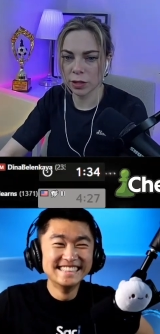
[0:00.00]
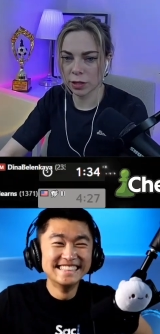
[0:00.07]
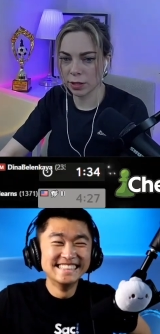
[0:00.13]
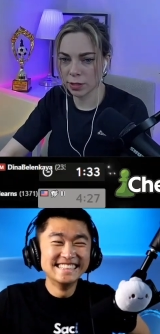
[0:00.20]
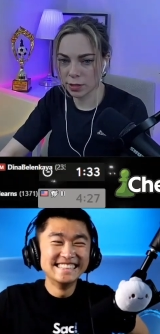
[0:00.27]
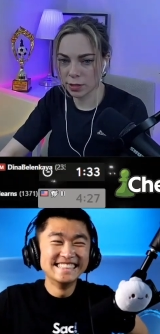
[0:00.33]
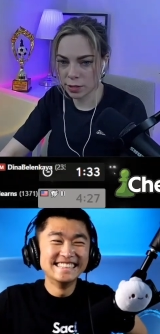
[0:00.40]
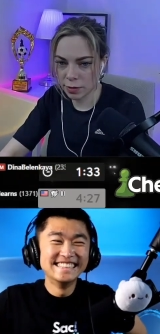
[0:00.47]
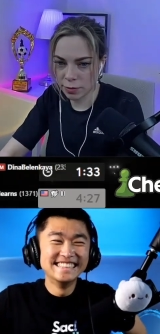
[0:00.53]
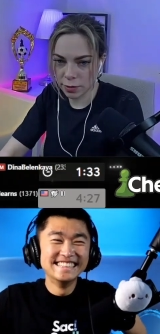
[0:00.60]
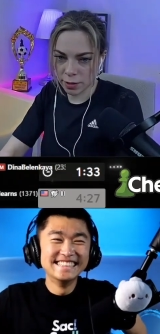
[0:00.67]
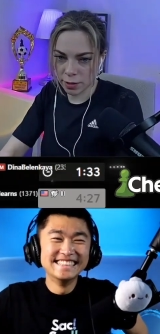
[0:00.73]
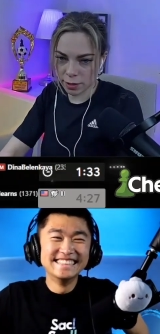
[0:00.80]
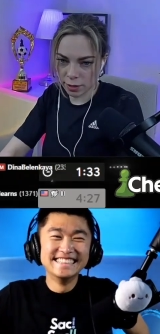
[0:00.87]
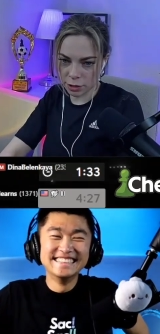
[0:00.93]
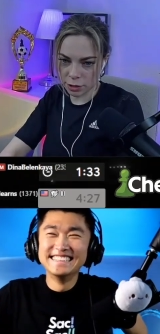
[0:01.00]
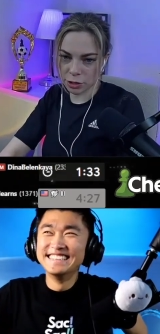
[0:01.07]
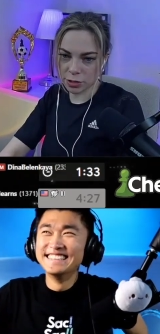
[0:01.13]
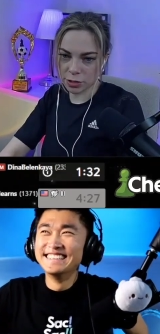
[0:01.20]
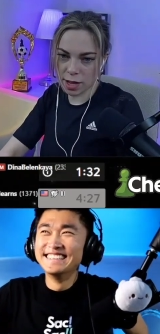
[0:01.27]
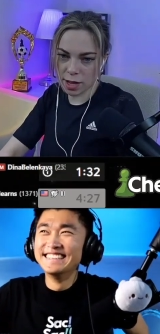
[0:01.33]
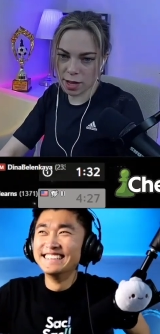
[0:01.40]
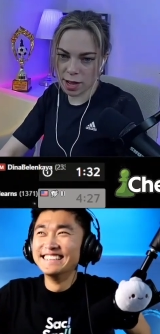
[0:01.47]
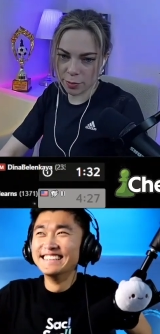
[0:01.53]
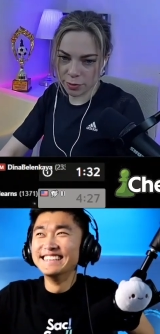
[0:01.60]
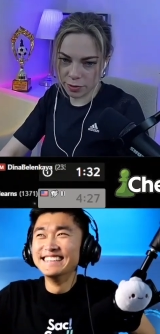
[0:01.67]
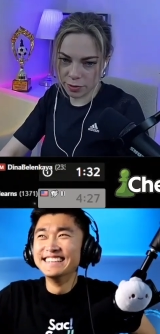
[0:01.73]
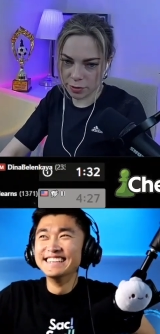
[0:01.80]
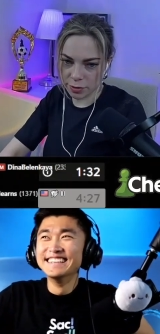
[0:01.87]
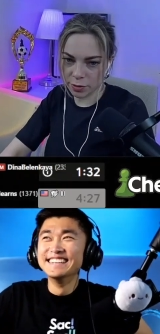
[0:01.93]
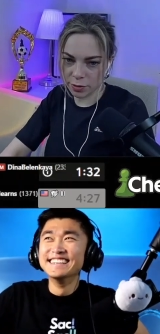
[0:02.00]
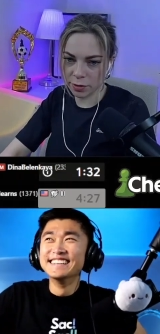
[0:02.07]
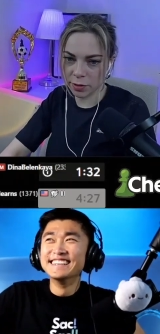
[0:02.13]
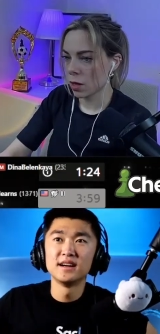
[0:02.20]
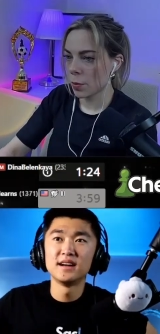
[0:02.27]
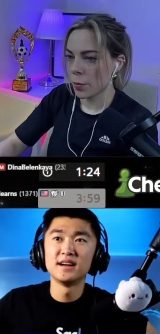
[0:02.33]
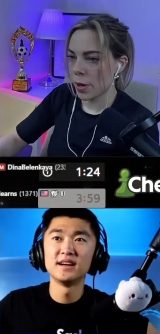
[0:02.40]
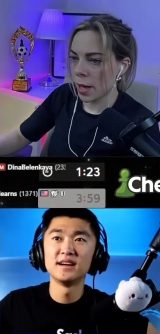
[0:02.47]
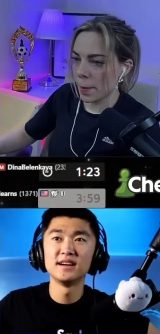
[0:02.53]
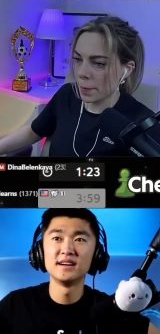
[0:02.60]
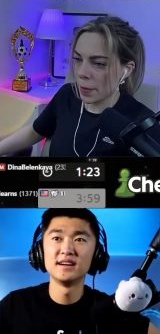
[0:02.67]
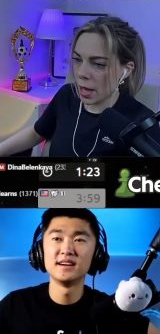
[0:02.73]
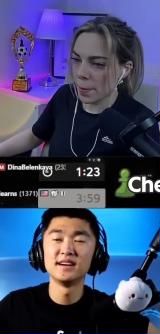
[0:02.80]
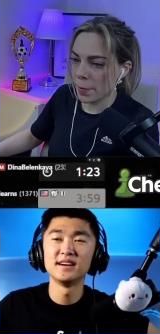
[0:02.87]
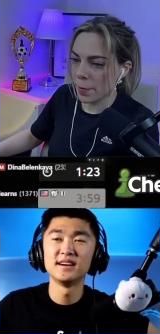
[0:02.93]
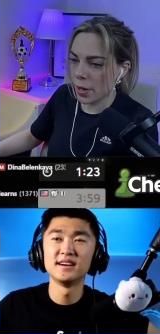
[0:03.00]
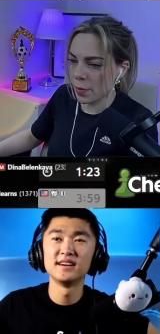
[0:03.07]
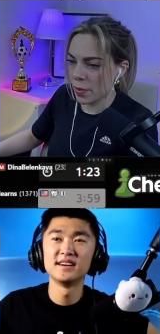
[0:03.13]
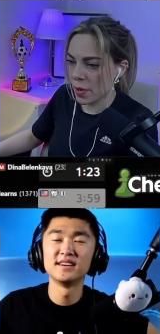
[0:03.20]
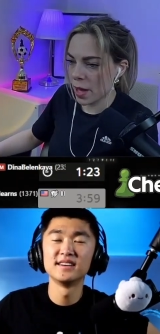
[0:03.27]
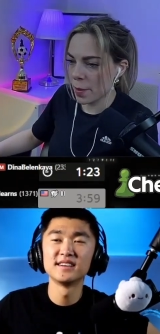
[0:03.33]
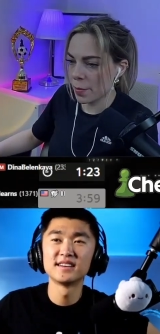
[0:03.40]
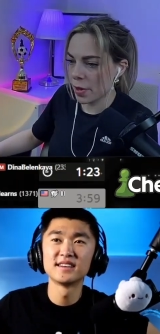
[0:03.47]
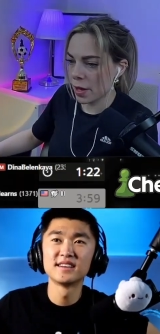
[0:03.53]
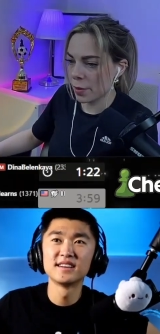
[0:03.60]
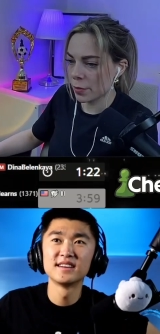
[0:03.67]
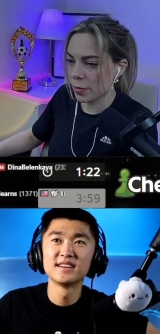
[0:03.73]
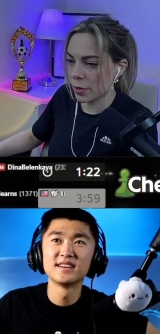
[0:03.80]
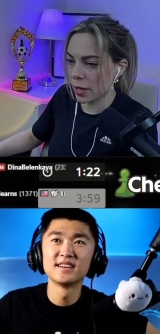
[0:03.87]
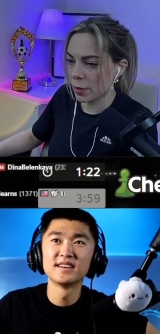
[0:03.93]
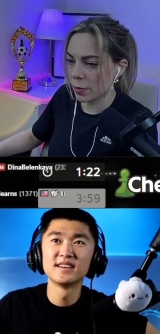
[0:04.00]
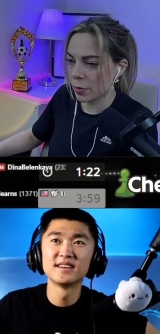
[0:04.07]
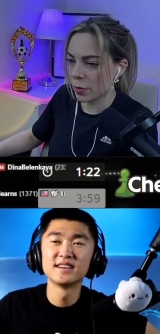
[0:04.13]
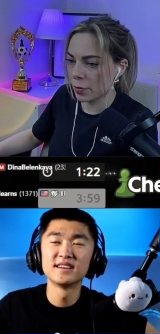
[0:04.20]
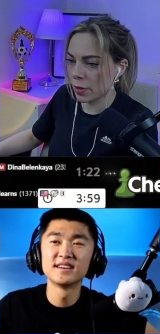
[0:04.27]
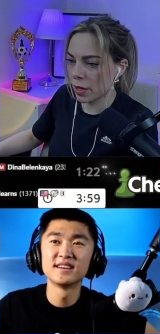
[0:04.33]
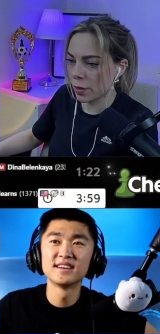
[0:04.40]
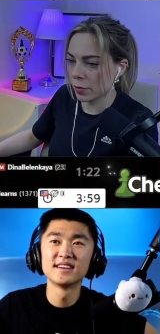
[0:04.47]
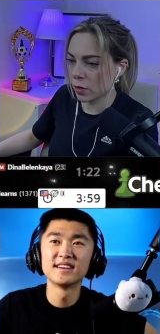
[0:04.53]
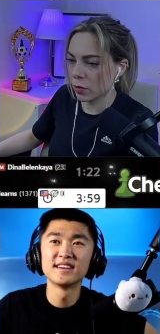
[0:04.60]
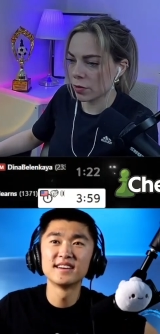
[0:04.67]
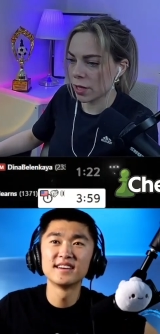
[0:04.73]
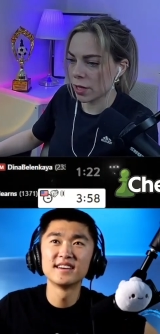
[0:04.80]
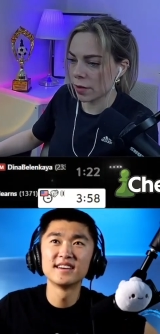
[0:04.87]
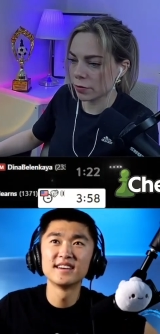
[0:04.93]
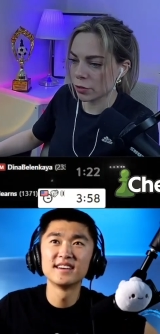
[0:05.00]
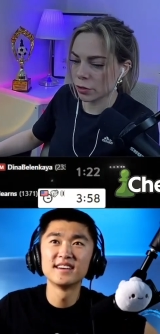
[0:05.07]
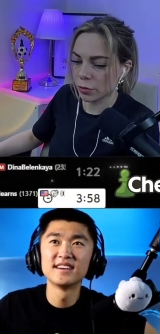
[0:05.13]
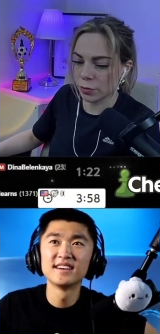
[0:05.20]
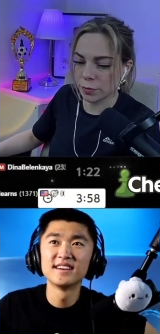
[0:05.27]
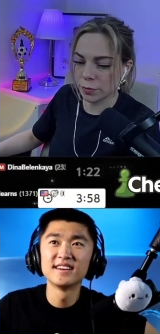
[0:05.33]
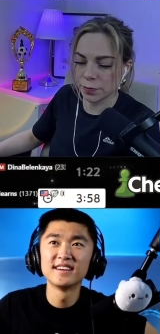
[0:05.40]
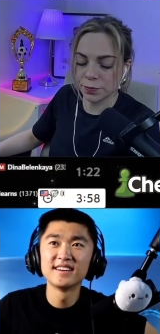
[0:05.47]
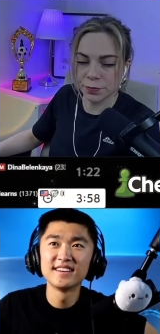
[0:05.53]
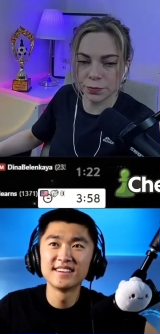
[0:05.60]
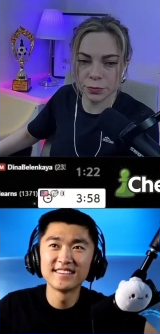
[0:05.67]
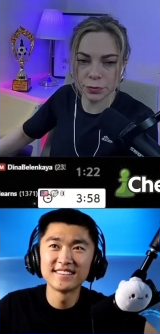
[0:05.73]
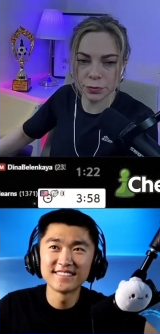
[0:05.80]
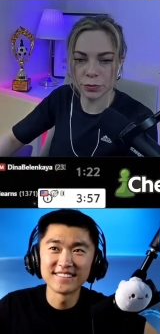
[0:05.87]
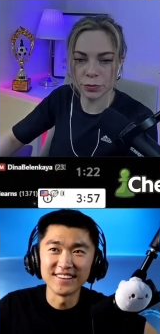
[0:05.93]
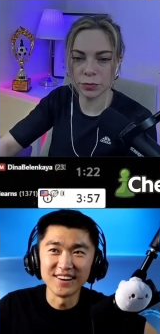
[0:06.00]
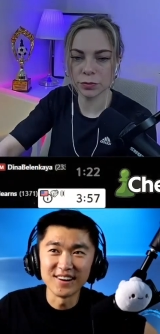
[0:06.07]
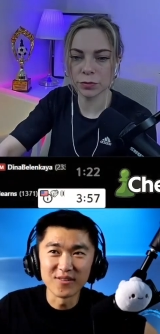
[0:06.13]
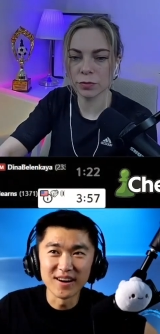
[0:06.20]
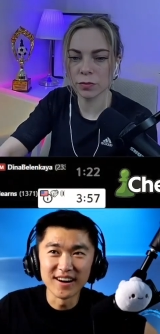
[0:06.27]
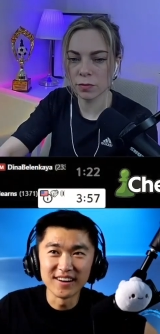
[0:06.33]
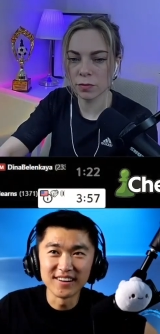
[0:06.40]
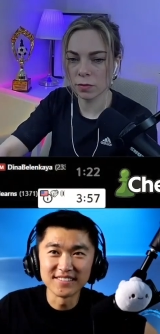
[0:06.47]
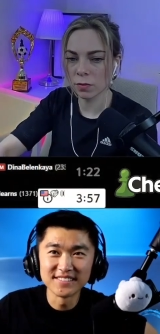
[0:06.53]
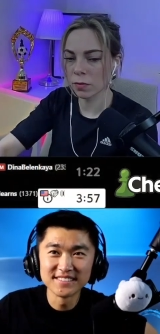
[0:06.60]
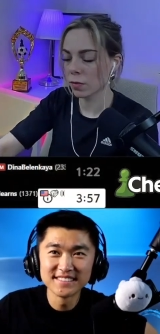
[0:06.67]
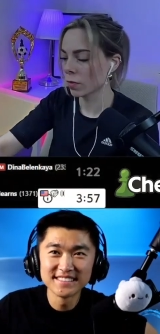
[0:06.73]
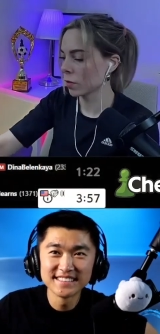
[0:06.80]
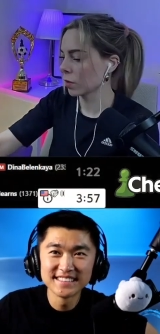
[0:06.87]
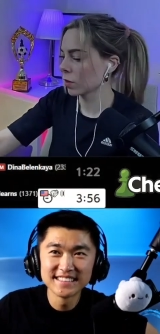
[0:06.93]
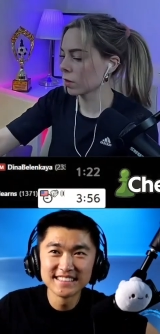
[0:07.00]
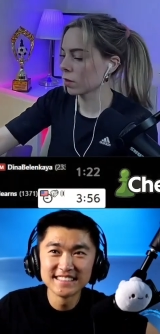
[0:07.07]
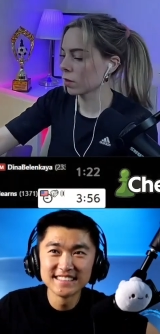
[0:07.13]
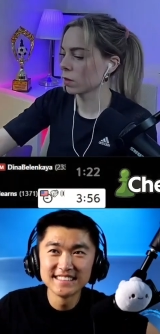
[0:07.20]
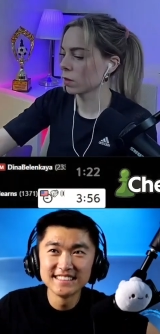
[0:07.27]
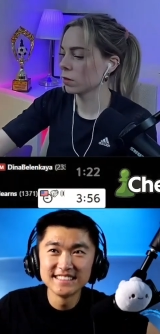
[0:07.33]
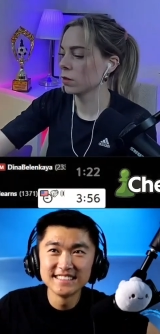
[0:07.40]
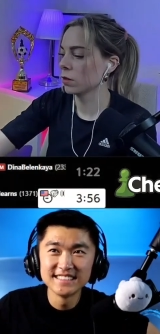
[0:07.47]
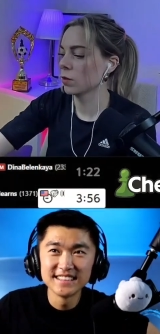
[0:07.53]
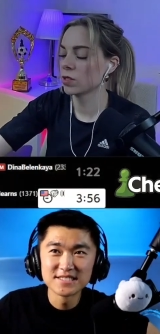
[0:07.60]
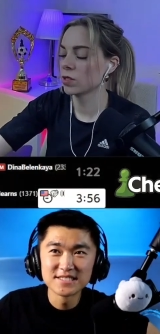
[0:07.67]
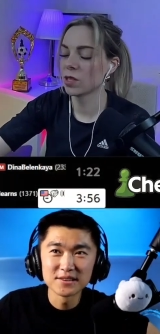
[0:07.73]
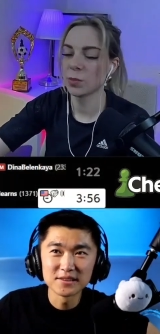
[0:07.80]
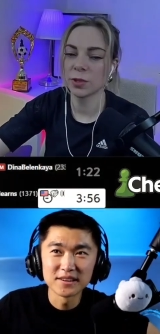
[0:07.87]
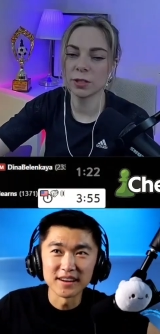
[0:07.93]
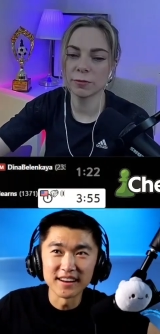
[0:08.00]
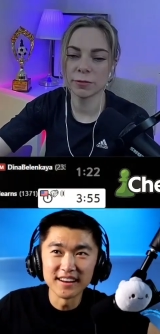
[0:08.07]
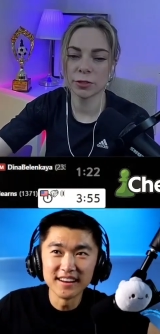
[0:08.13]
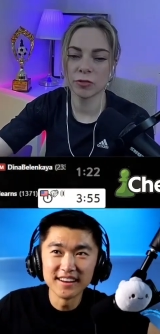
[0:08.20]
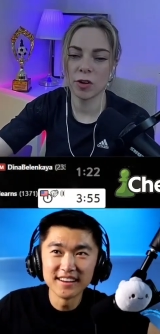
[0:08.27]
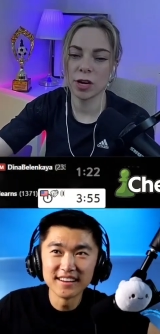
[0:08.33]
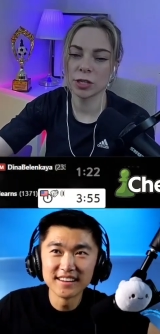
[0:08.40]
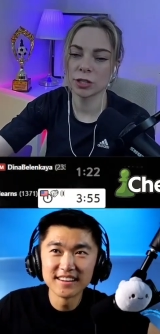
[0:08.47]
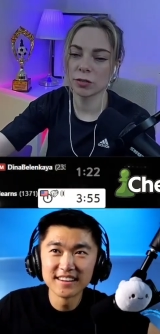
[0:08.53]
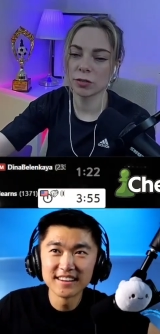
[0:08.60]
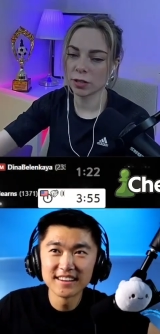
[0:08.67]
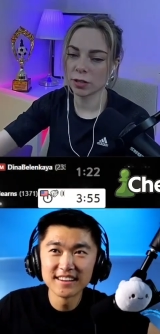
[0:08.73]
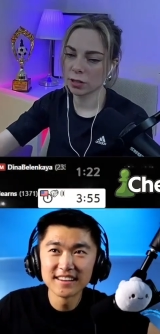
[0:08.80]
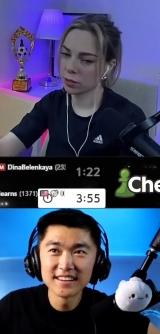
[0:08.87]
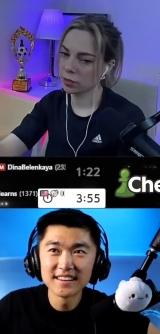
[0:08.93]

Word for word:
Speaker 1: against everything that just happened. Bam, bam, bam, bam, bam, bam, bam, bam, going after you.
Speaker 2: Oh, wow.
Speaker 1: No That's stamina okay. for trash talking,